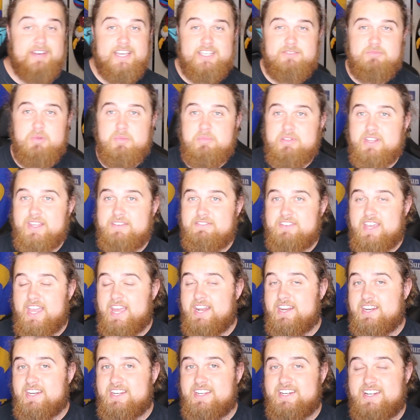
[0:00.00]
makes me believe
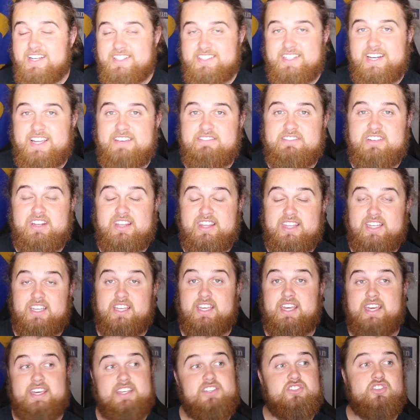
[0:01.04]
Kennedy doesn't even
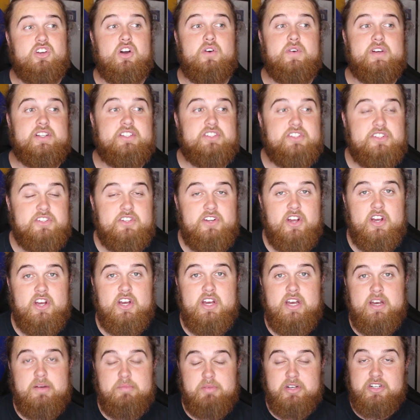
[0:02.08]
think he's going to,
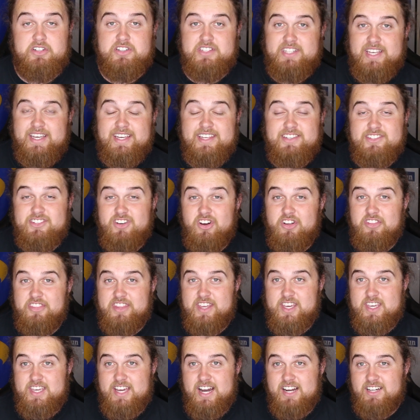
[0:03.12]
because he is not
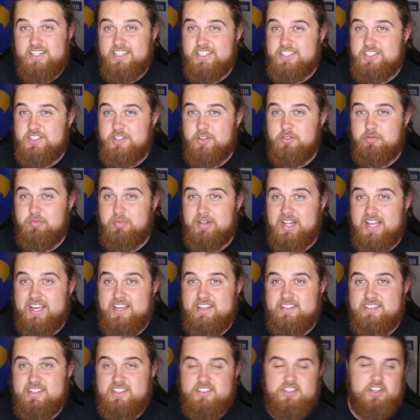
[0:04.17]
the youngest of
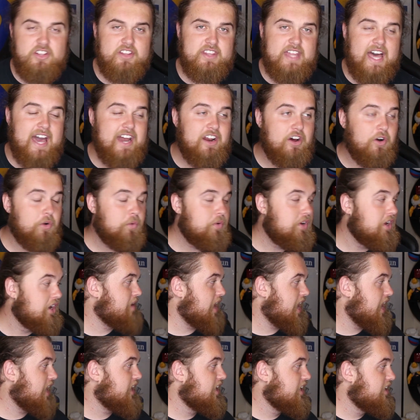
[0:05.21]
players. He's not that old,
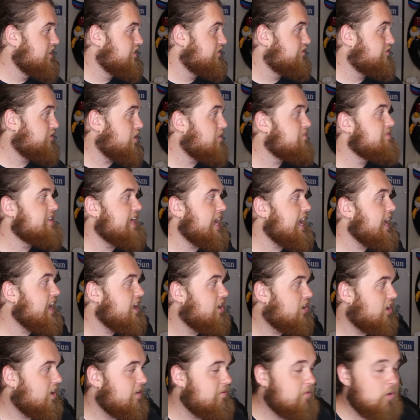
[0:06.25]
but from
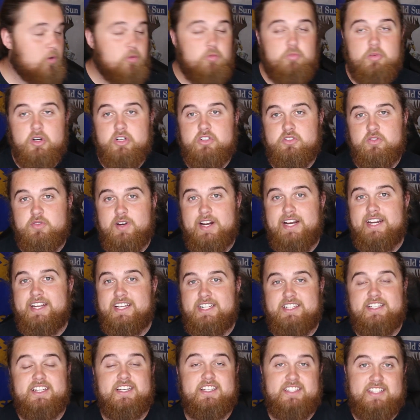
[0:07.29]
that, I'm almost
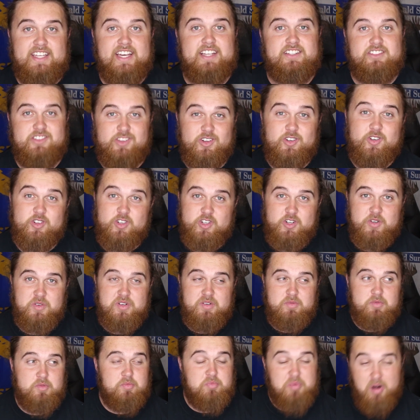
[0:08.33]
reading that, yes, Luke
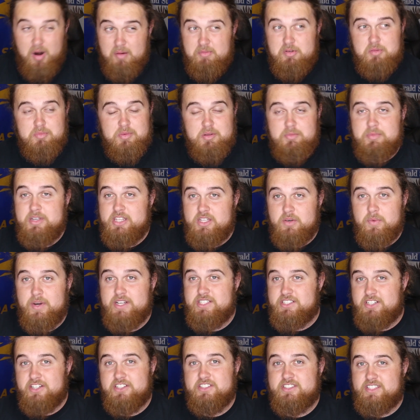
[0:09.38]
Shuey will probably be the
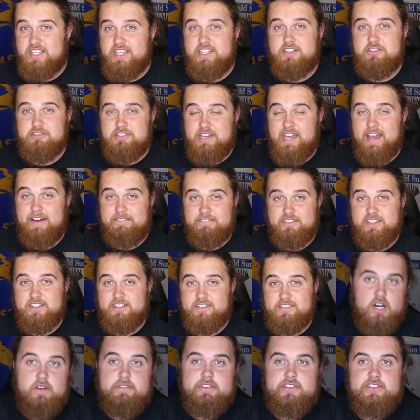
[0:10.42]
West Coast Eagles captain.
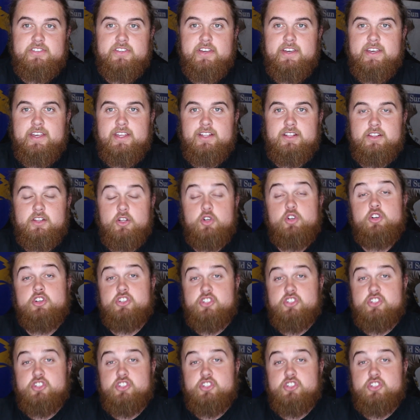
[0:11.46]
Obviously, Luke